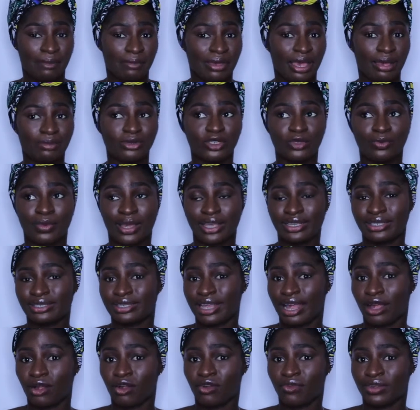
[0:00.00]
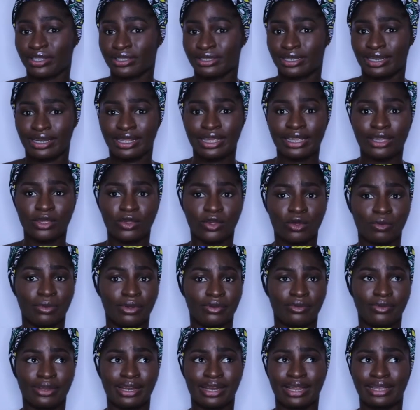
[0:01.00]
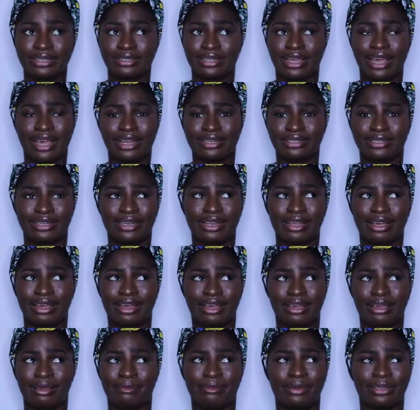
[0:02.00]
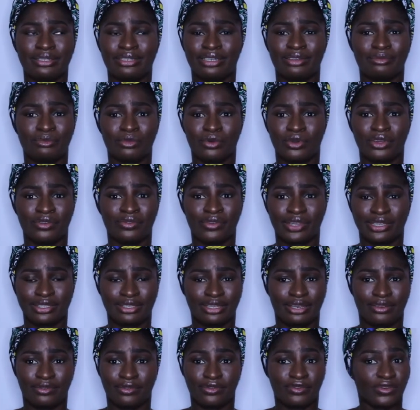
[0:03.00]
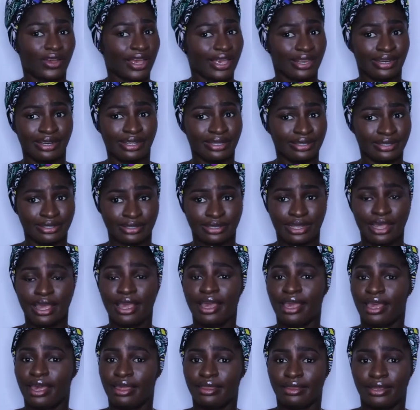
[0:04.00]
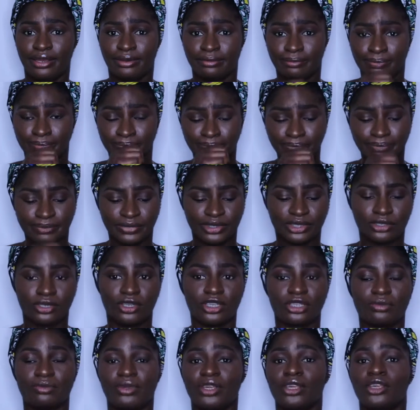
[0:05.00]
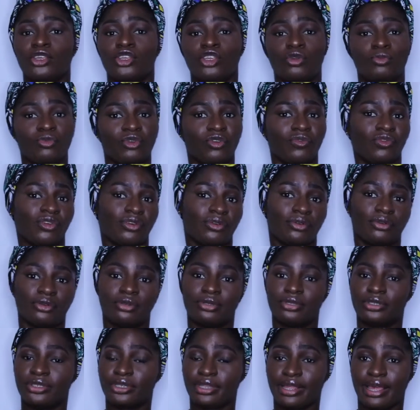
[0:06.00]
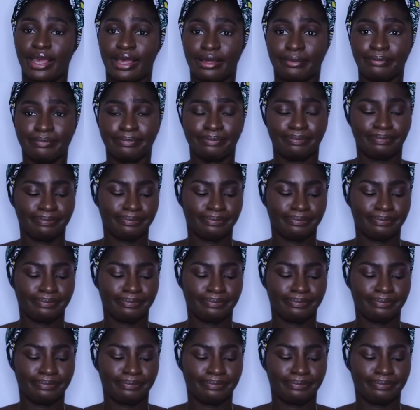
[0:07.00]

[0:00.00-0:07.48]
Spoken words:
Perhaps you might start off as a legal but realize that actually I'm actually more invested in finance, and then you move on to that.